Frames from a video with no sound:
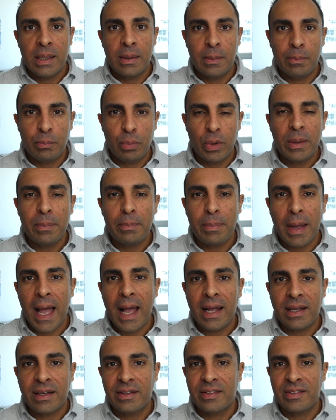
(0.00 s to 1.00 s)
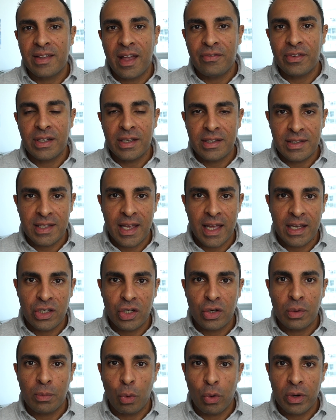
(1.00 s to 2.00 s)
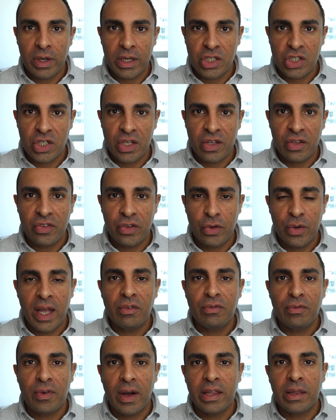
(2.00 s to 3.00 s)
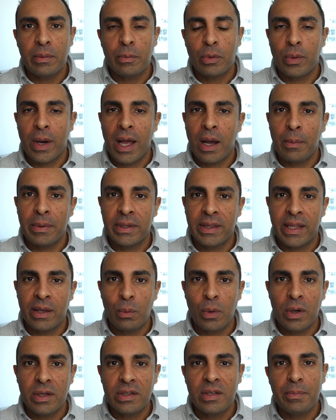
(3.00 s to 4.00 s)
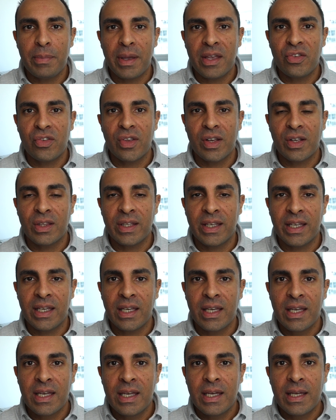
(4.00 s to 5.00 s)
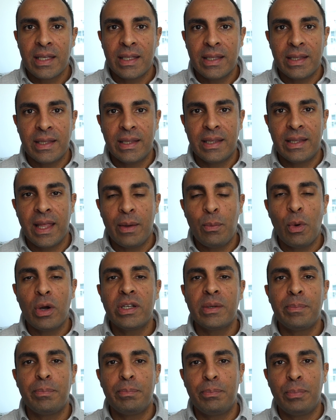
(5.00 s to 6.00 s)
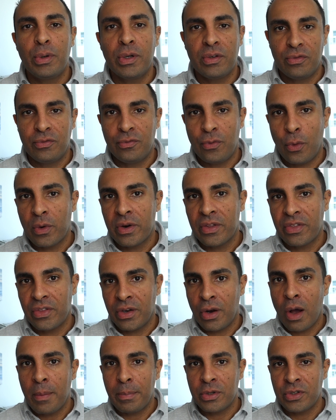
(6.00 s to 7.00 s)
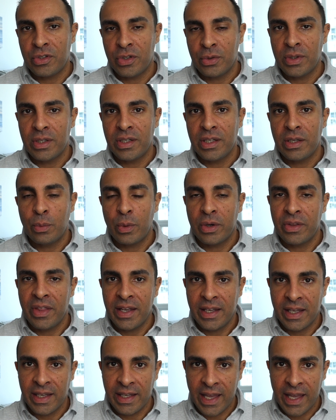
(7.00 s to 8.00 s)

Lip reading: bring back 7 and 10-year mortgages. You can find them around, but they want to put forth an opportunity where they can